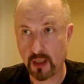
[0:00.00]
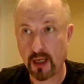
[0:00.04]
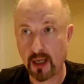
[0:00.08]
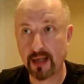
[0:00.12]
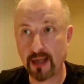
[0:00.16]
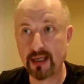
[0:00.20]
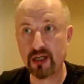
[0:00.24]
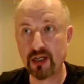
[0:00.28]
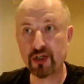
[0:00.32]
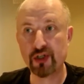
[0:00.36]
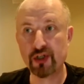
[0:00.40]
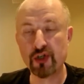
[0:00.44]
And
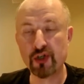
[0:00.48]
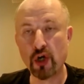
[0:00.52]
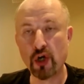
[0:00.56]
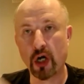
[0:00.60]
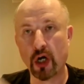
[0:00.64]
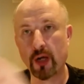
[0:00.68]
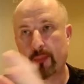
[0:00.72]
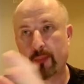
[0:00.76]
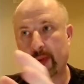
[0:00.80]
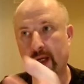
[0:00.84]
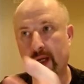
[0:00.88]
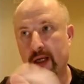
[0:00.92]
it does not
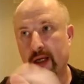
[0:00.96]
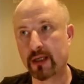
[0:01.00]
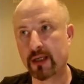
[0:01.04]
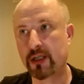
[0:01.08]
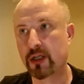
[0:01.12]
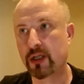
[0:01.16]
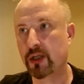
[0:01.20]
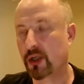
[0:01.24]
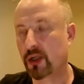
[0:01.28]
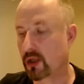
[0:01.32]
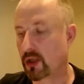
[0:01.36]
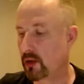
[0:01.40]
apply to
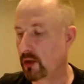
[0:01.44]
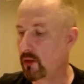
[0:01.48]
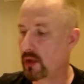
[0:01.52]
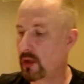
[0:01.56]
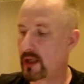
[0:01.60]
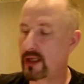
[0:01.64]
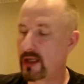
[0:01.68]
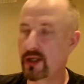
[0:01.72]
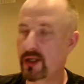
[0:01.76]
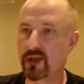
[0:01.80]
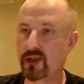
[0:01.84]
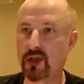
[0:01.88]
you
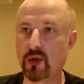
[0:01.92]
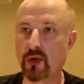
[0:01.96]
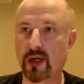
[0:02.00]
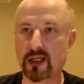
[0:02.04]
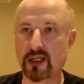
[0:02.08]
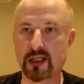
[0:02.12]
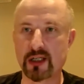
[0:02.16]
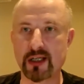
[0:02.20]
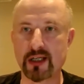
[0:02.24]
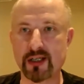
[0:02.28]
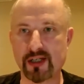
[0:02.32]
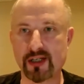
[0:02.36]
unless you
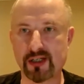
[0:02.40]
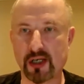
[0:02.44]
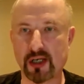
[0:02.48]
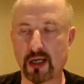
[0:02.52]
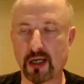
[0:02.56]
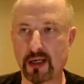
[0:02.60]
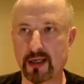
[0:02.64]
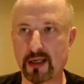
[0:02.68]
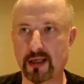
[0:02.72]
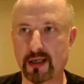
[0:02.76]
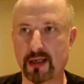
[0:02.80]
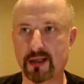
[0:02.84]
actually
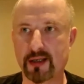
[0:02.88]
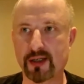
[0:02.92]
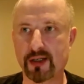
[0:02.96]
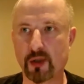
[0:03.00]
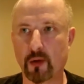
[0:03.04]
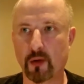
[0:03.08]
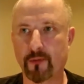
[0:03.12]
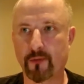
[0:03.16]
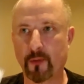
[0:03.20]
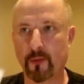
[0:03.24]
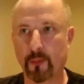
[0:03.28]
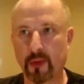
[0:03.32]
sign it.
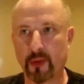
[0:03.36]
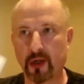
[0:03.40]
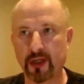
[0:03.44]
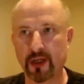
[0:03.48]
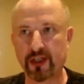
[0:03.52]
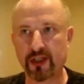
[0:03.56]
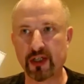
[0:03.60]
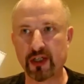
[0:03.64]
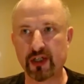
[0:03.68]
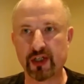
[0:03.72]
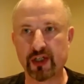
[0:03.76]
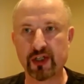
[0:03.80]
So if a
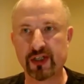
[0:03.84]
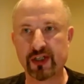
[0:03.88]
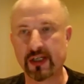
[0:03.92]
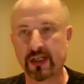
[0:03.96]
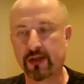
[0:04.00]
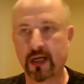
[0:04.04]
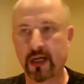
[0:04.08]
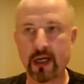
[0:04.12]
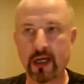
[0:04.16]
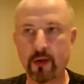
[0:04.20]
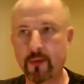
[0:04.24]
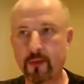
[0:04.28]
politician
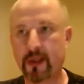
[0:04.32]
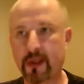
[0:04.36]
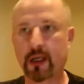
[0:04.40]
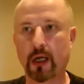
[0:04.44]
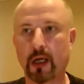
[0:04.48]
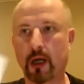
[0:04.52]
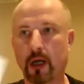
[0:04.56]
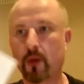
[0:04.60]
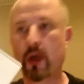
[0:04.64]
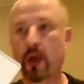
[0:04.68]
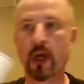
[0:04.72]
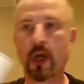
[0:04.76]
says, here we
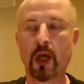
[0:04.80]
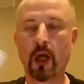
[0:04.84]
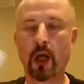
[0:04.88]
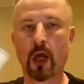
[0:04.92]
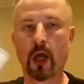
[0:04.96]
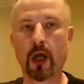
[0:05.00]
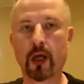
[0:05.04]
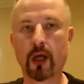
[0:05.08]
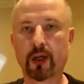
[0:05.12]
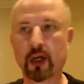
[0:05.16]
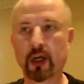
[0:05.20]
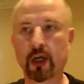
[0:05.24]
go,
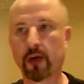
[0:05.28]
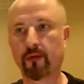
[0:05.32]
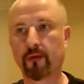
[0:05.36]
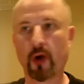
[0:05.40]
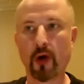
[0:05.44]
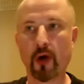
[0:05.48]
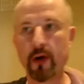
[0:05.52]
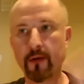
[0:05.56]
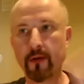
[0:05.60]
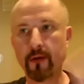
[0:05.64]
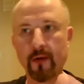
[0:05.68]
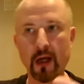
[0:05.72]

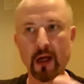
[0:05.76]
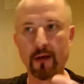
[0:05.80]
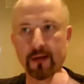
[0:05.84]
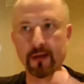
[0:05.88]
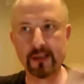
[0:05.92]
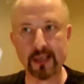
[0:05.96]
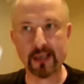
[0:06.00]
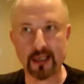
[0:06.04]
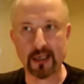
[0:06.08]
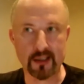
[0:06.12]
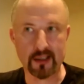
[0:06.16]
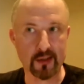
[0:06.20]

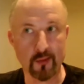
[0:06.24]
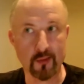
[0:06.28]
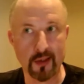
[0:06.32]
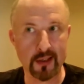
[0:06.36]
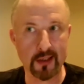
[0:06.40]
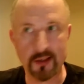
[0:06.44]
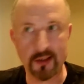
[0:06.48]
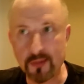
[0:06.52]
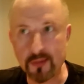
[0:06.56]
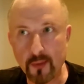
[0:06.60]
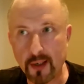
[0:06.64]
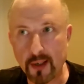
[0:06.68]
Coronavirus Act
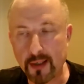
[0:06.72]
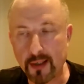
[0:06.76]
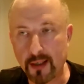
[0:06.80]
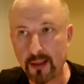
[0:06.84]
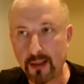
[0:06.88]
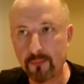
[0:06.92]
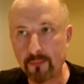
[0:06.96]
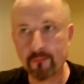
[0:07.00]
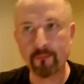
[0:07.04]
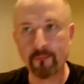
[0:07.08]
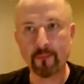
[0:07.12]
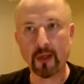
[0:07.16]

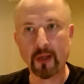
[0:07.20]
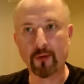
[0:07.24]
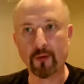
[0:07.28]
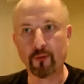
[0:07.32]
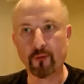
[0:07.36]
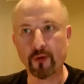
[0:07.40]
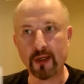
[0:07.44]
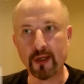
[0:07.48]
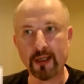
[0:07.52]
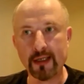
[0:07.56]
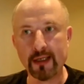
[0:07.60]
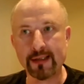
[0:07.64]
2020, I've
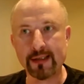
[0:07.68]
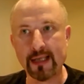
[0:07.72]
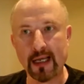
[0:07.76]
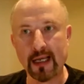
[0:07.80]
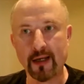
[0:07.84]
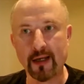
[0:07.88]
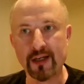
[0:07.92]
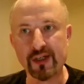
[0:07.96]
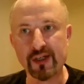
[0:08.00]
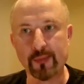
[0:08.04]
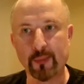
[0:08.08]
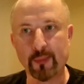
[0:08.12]
written it
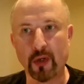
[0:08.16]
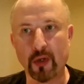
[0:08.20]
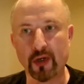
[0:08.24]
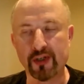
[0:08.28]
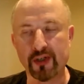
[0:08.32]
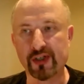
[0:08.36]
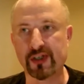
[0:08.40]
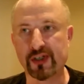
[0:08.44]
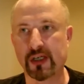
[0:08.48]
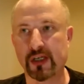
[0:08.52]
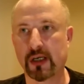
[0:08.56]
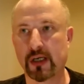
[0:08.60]
down, it's a
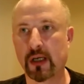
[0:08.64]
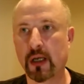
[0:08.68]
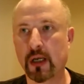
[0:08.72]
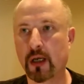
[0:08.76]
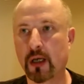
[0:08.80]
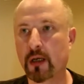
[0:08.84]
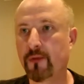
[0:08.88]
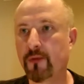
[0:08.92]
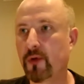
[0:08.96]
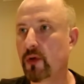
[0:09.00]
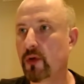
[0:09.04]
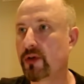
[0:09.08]
policy.
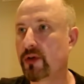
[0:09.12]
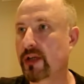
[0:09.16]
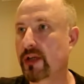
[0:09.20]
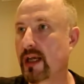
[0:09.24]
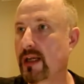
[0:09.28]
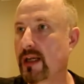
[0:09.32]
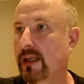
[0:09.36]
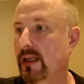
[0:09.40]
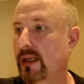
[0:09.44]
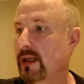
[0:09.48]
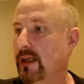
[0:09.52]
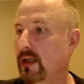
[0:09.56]
If you
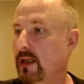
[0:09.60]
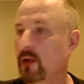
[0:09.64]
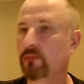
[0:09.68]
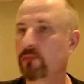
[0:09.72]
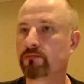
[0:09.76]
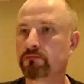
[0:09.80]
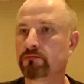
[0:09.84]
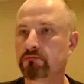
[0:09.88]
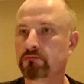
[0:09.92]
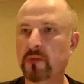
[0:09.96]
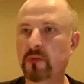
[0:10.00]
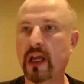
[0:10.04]
take it and go,
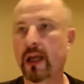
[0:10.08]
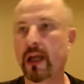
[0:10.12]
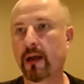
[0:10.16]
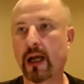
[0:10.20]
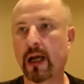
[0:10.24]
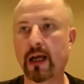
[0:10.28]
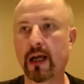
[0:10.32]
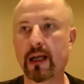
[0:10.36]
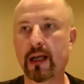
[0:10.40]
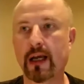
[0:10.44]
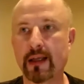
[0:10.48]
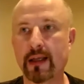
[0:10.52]
yeah,
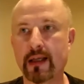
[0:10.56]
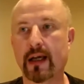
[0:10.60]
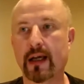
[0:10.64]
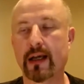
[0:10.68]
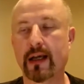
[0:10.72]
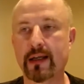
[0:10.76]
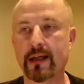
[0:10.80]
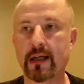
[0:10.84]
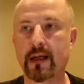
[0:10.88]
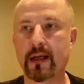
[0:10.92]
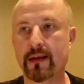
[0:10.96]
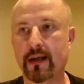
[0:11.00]
I like the
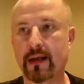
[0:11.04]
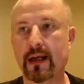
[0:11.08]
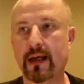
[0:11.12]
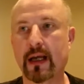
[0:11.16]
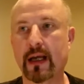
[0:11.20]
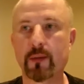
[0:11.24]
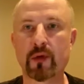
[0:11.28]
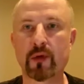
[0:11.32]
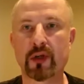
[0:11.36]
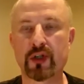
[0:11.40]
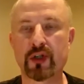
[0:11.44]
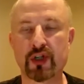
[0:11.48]
idea of that,
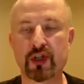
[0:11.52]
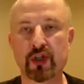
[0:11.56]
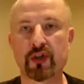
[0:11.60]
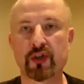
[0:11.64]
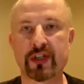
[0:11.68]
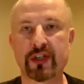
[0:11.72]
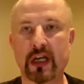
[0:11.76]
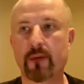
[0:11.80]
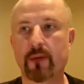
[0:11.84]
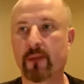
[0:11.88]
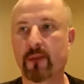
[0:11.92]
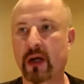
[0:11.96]
I'm going to
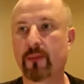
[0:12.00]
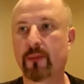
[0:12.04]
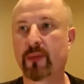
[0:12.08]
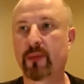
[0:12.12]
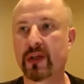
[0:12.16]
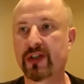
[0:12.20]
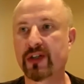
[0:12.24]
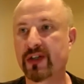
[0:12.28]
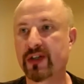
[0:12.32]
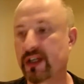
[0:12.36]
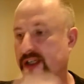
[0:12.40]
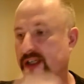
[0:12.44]
shut down my
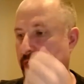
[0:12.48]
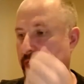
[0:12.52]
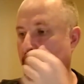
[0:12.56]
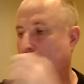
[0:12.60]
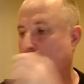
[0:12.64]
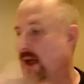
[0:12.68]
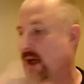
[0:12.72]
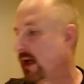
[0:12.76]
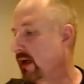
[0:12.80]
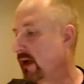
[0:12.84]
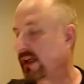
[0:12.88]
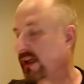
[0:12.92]
business,
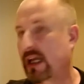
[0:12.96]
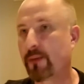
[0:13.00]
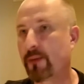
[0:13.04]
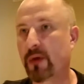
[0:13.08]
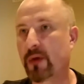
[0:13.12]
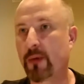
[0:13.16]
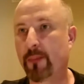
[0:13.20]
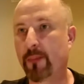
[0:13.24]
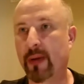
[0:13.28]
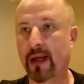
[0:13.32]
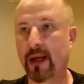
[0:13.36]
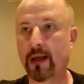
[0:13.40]
I'll get
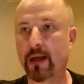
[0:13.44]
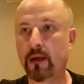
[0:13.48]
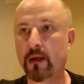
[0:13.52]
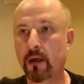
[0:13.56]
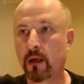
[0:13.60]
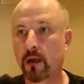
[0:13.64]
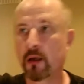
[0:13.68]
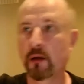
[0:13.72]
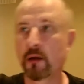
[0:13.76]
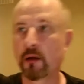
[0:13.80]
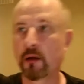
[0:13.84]
my pen,